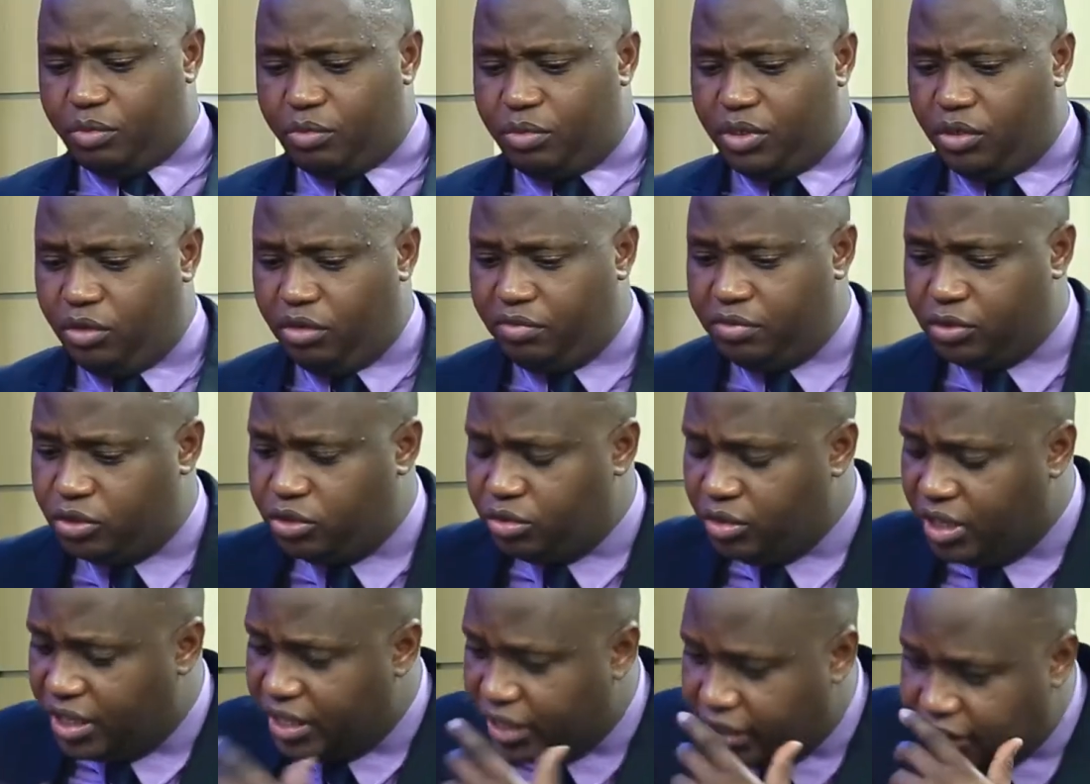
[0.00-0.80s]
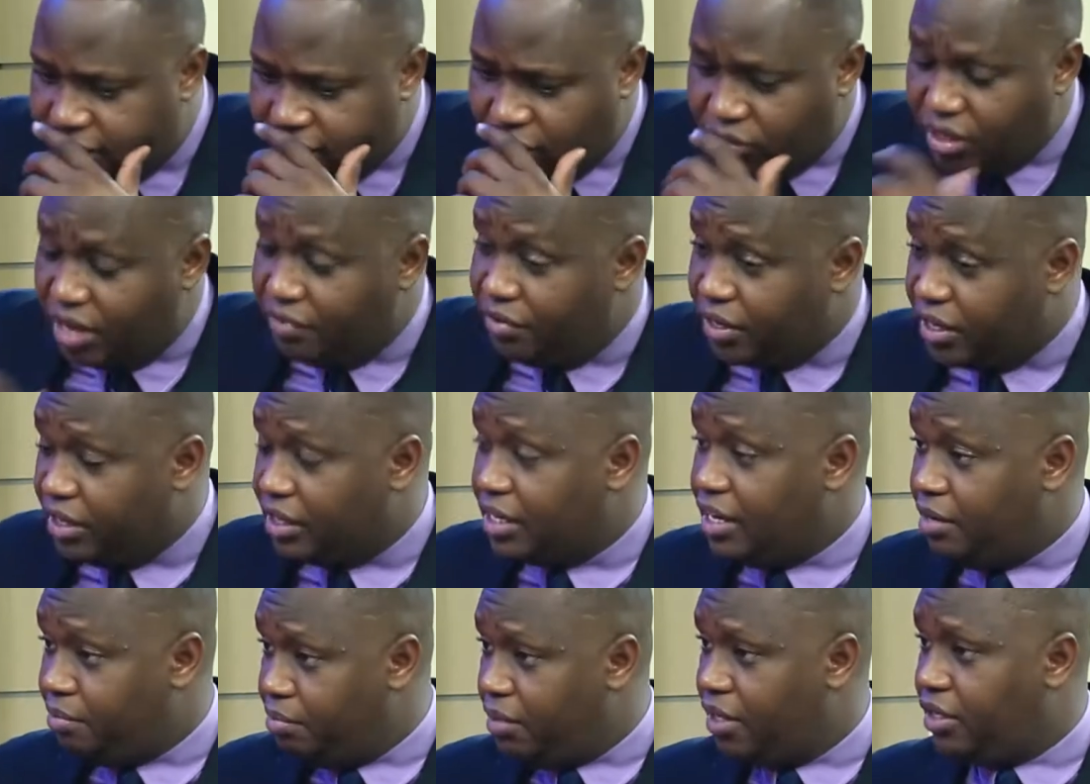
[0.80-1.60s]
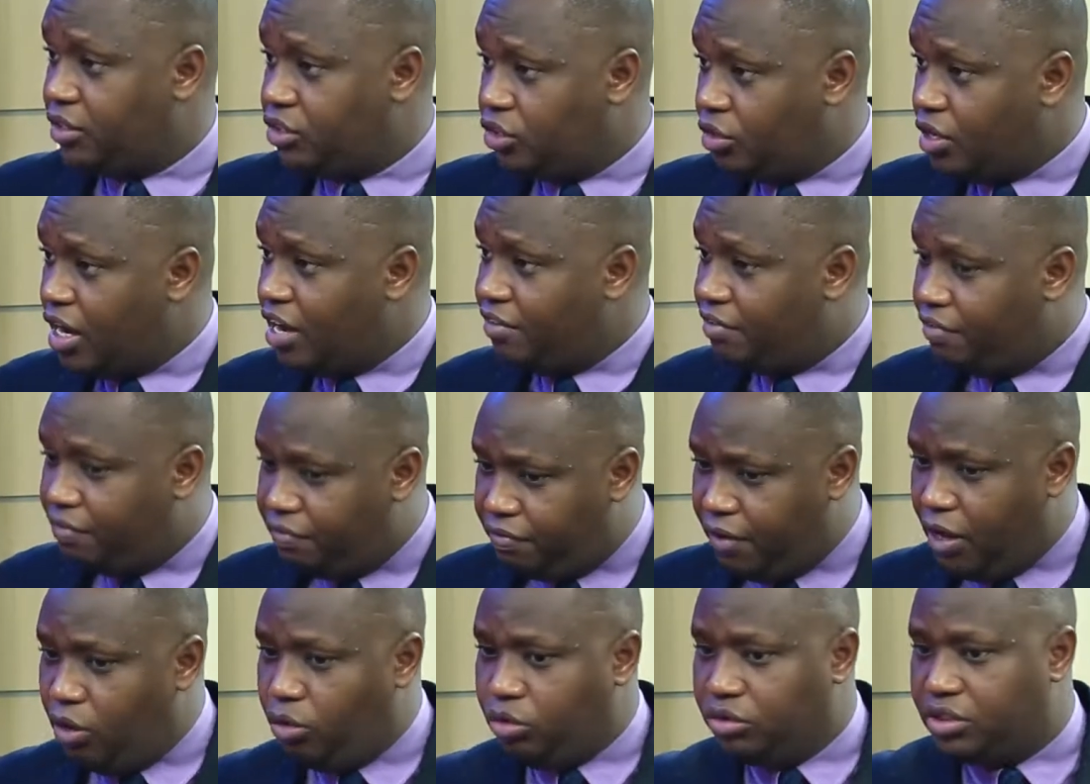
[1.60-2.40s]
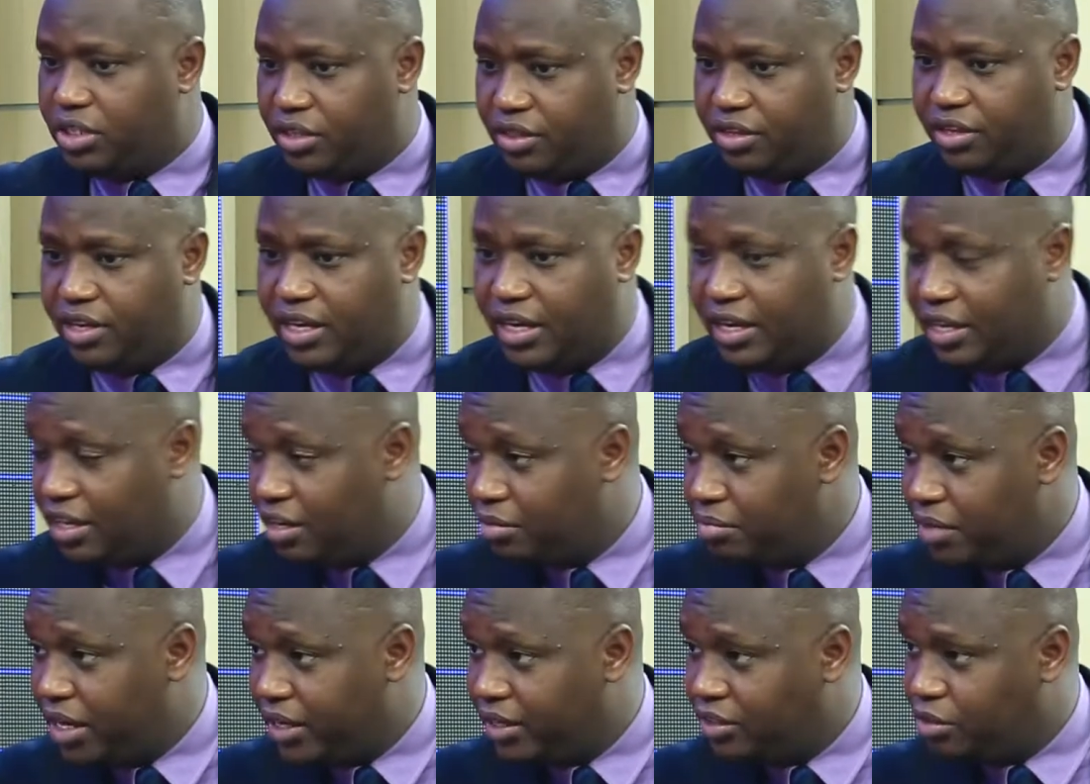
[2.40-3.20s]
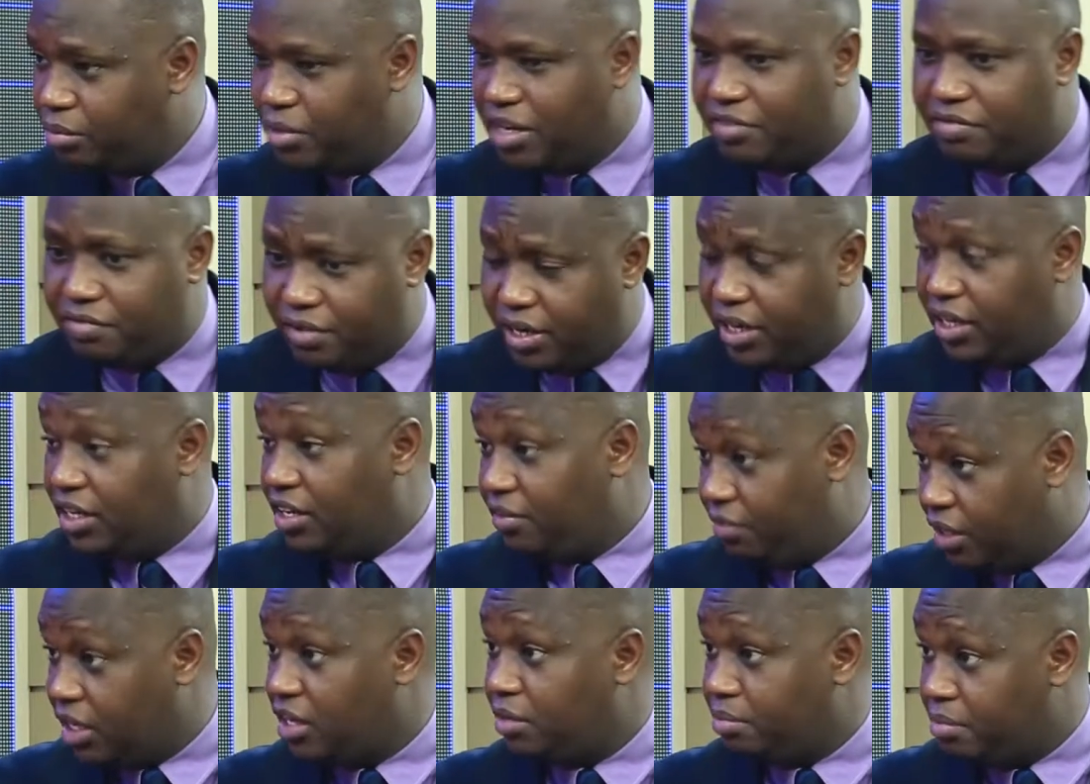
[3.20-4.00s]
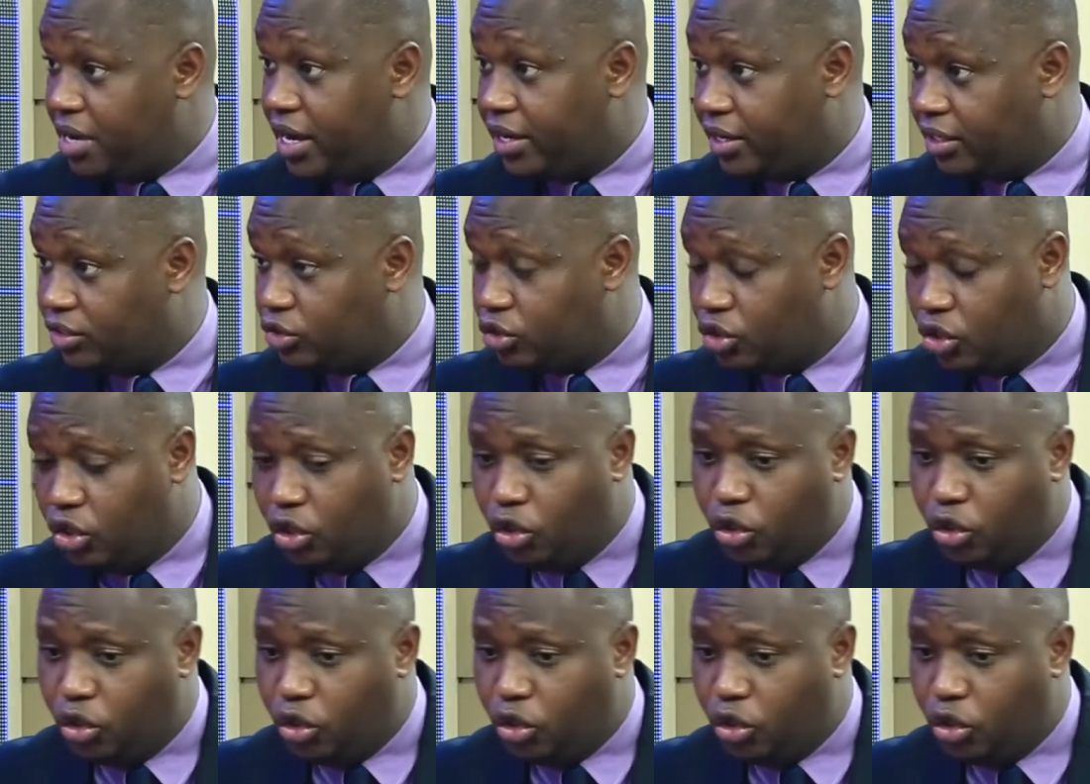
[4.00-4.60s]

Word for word: we know for sure that South African companies you know, have found the Kenyan market to be a very difficult market